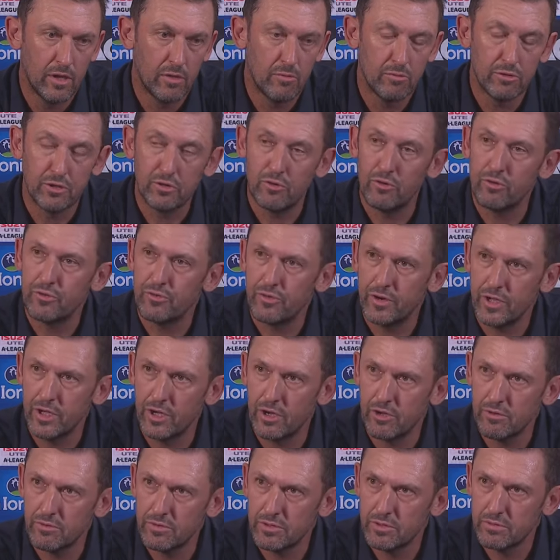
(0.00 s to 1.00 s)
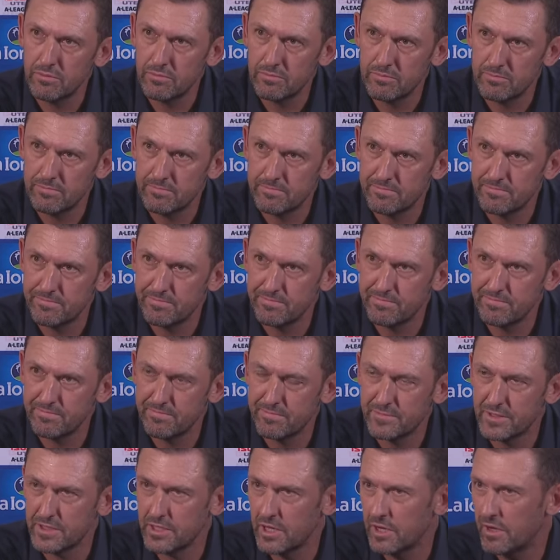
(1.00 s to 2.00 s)
We scored three goals,
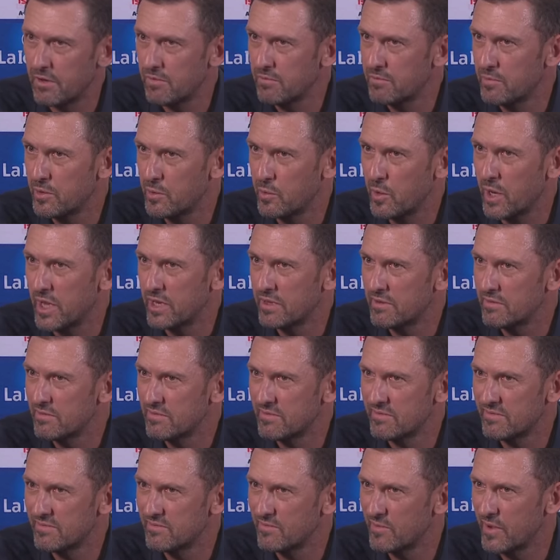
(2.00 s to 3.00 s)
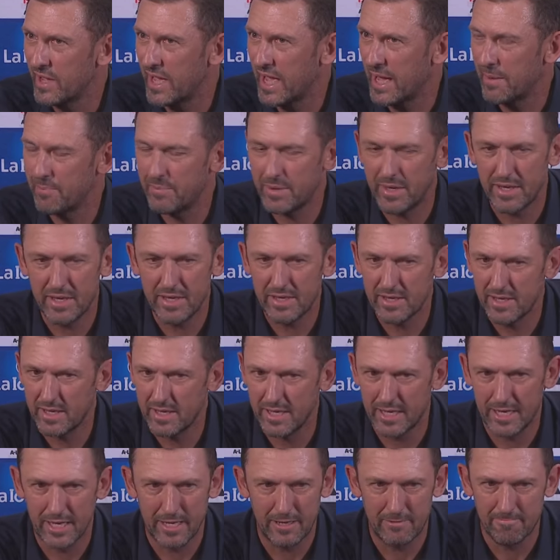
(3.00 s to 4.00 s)
so we won. We're happy.
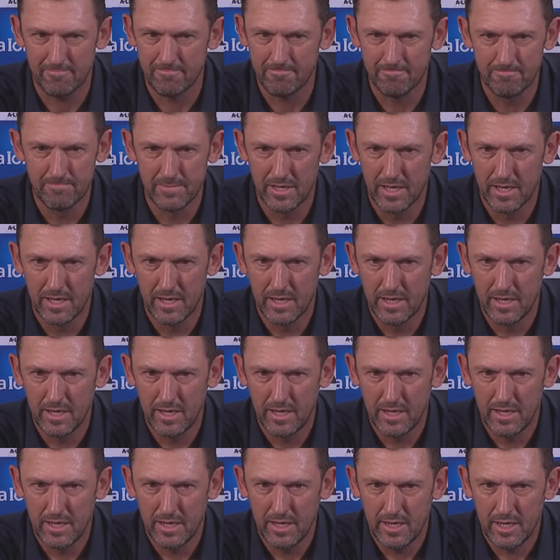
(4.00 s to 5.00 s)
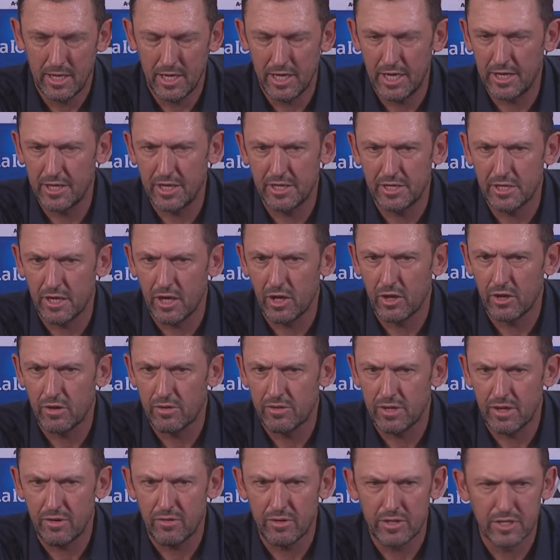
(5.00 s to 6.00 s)
I know there is a lot
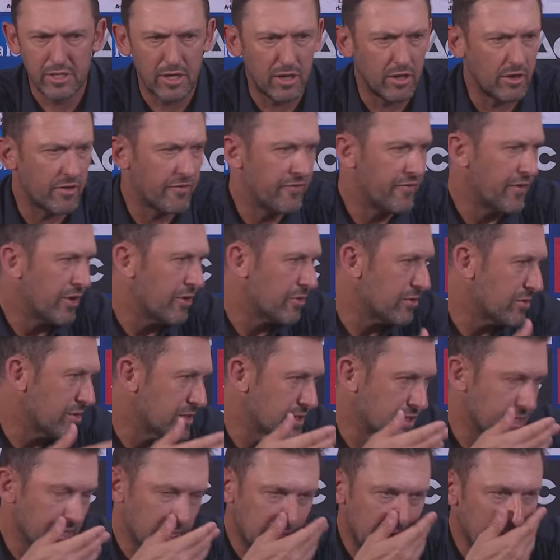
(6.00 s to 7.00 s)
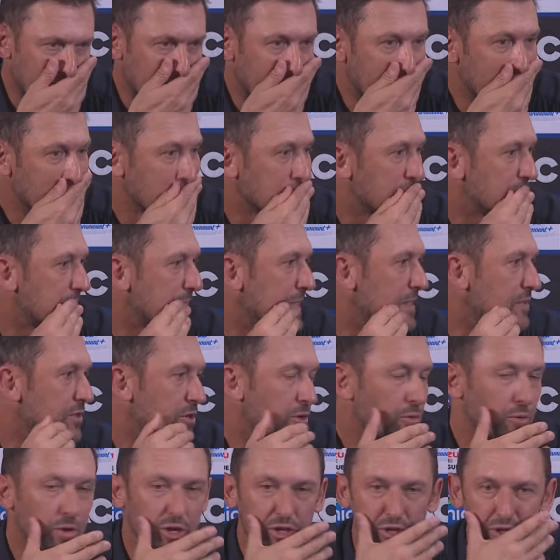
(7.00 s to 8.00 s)
of focus, and I understand the
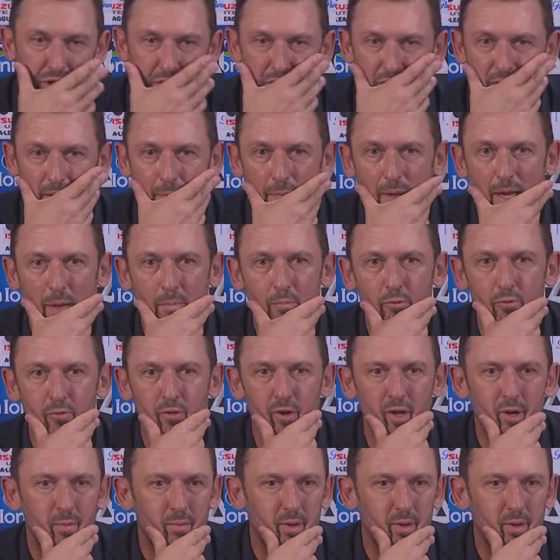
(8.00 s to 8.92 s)
questions about Bruno.